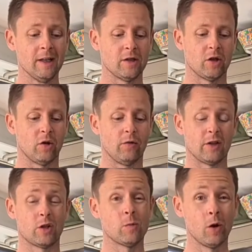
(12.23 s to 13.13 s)
So the
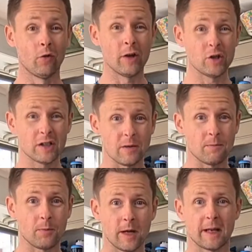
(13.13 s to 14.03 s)
Swole range is the
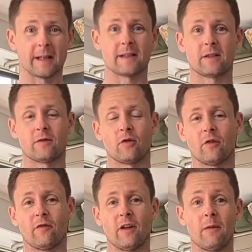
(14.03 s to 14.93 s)
biggest sort
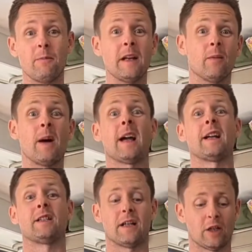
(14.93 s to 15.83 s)
of meal
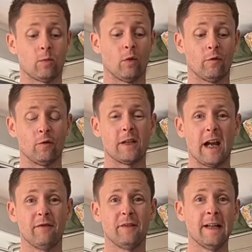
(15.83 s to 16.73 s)
package that Swolefoods
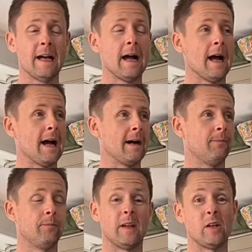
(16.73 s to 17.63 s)
have.
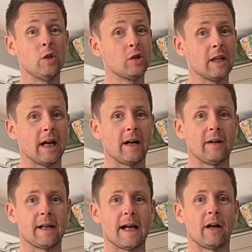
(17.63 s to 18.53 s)
They're usually higher
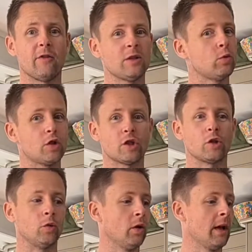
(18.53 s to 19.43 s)
in calories, which is
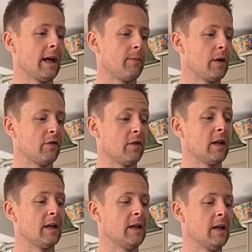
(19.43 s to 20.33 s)
cool. I had a bit of
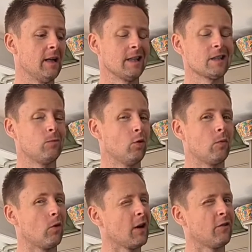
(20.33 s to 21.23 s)
a
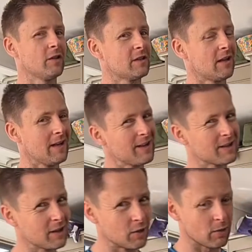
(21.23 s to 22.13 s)
smaller breakfast today
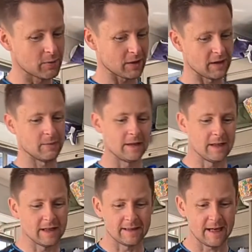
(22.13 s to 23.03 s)
because I knew I was going to
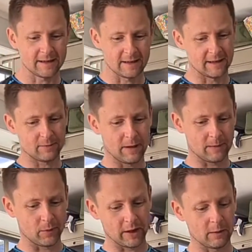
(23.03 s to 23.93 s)
be testing this
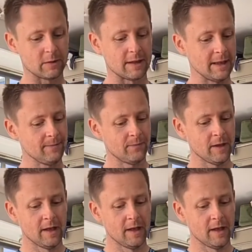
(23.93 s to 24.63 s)
bad boy out today.